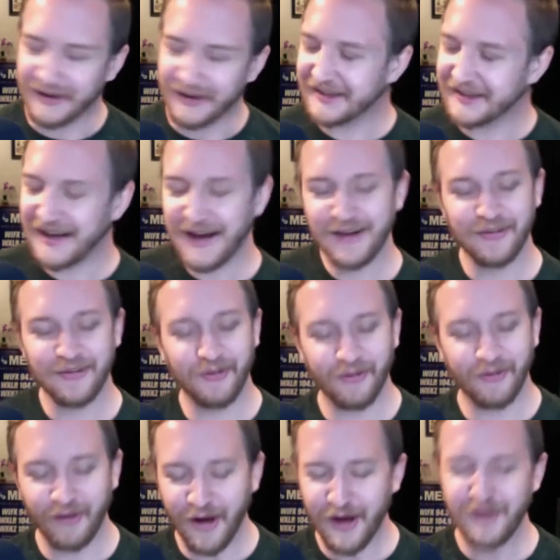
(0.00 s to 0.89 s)
Like I'd
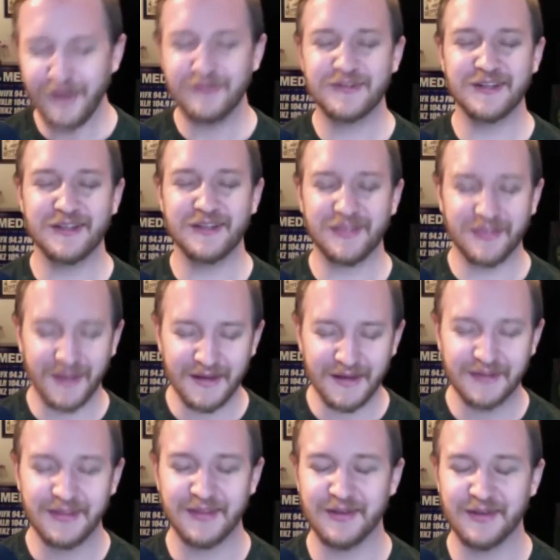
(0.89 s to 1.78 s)
love to
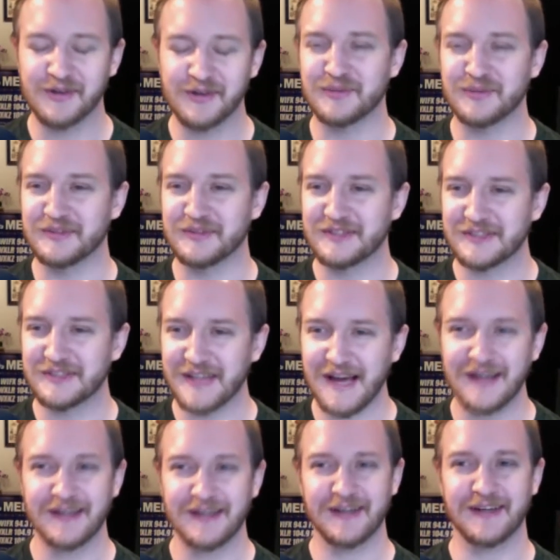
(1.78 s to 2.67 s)
think that there's some
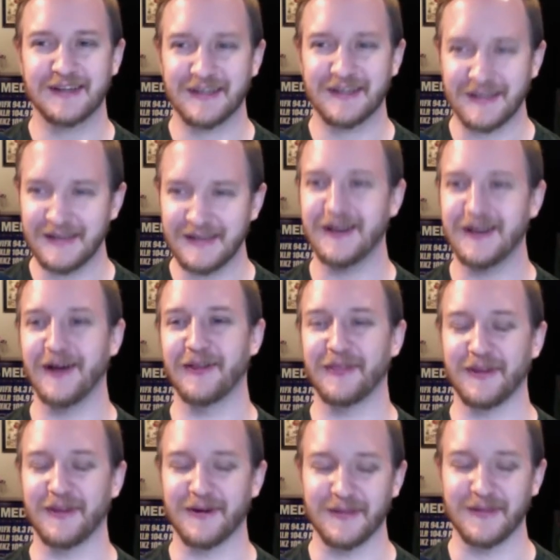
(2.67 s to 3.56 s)
psychic kid
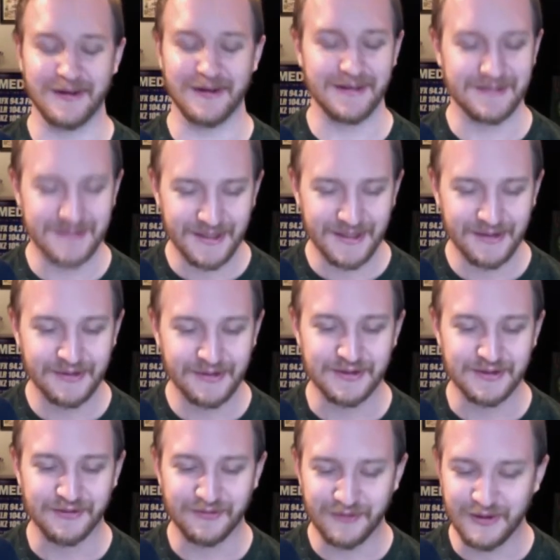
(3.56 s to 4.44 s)
out there that can tell us
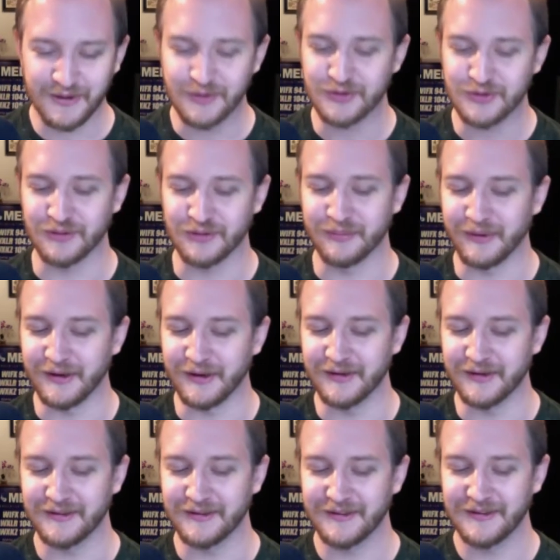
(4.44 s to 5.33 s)
the future, but
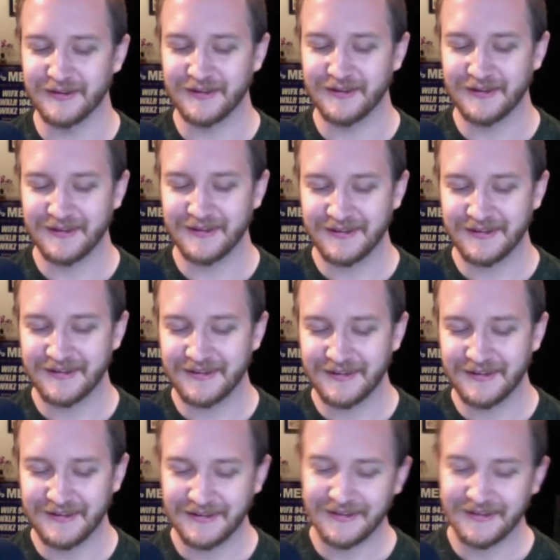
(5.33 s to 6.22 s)

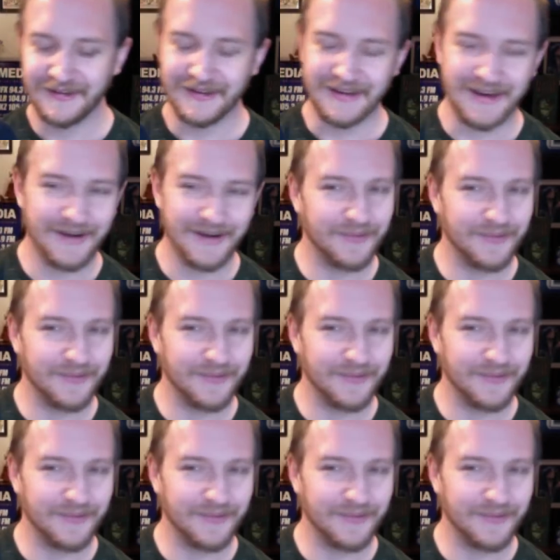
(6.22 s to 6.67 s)
I don't